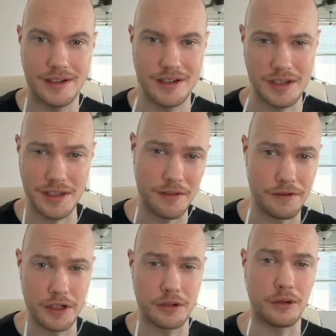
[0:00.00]
just the
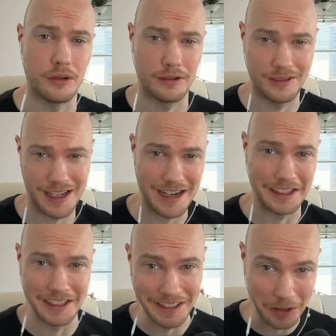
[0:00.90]
official kind of
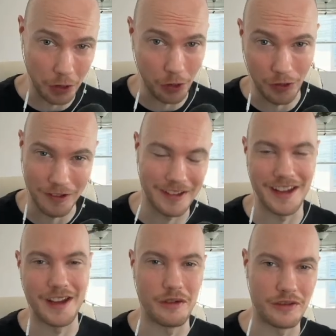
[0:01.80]
legal
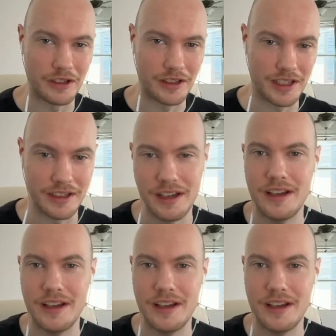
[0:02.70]
name of your league,